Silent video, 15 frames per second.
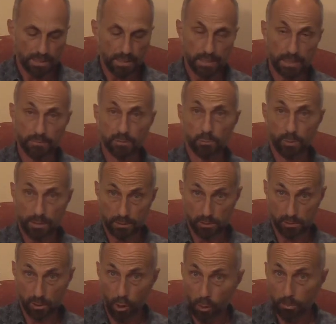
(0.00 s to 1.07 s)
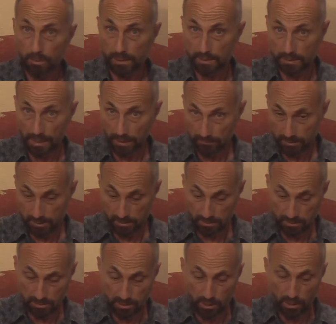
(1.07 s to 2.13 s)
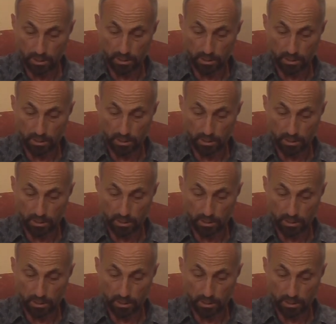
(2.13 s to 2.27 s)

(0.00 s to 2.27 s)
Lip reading: even when there's copious evidence